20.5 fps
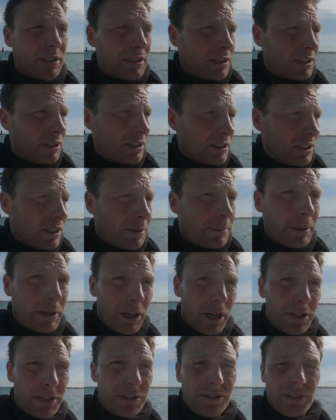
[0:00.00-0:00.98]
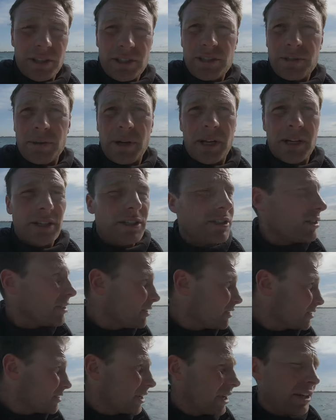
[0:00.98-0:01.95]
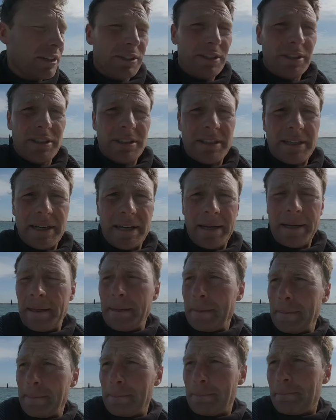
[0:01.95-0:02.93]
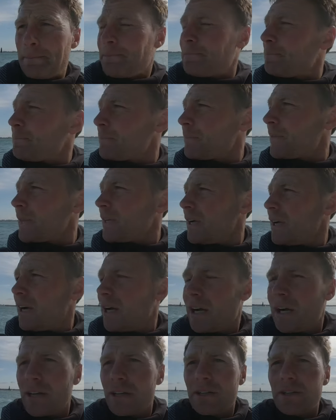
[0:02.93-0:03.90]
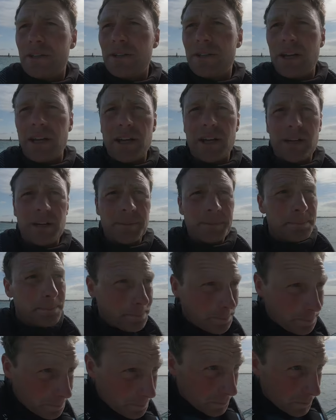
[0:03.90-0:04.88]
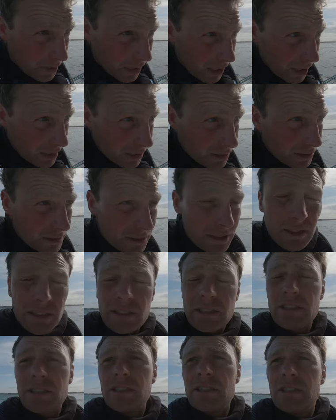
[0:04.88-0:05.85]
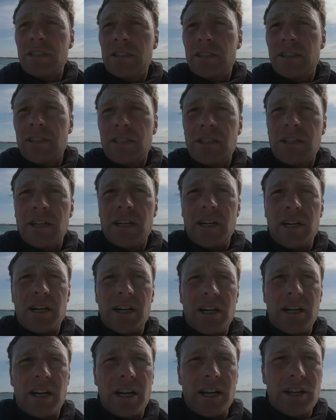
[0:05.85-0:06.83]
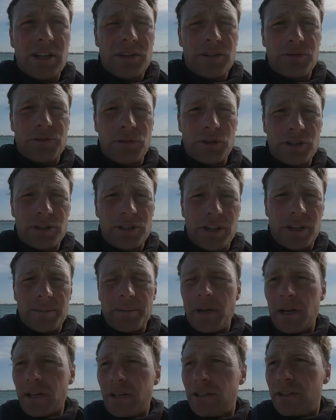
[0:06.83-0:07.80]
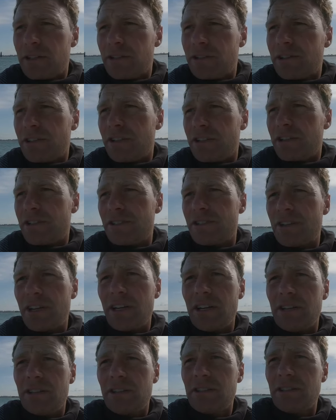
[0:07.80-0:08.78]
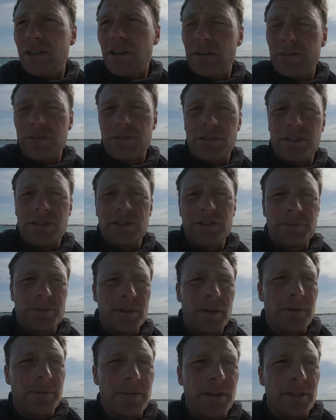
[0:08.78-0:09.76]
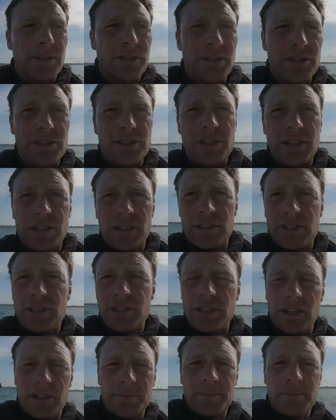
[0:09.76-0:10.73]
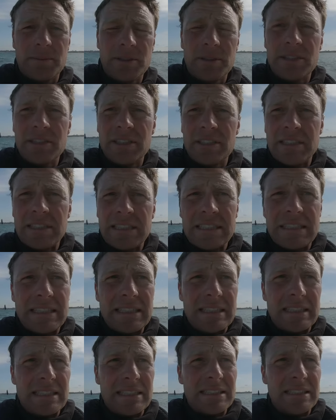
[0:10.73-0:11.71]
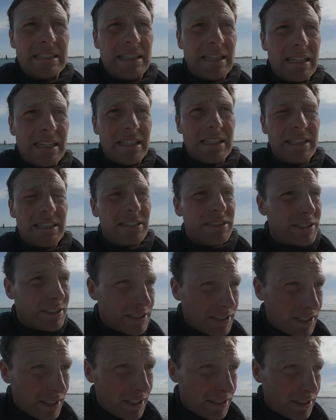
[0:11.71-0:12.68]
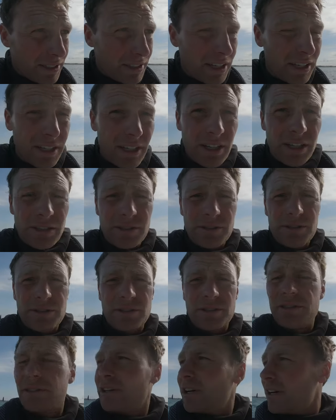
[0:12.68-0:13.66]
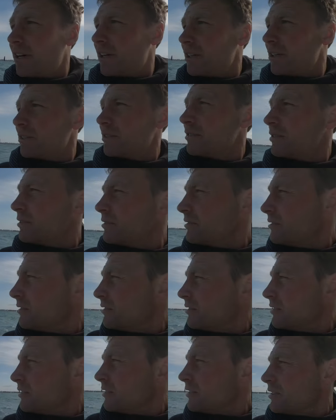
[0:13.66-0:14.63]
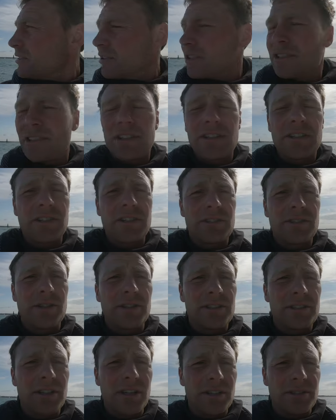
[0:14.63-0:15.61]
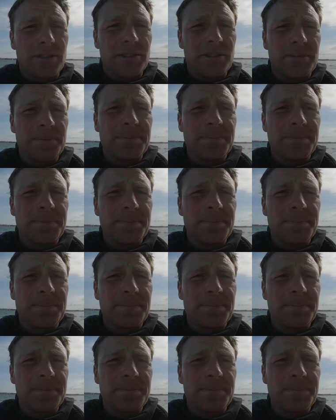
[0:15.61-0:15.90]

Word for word: it'd be nice if that's the way it turns out um, and uh, yeah uh, looking forward to getting back in on Thursday hopefully sometime around Thursday lunchtime and uh, yeah, see how today goes and uh, see how this race goes.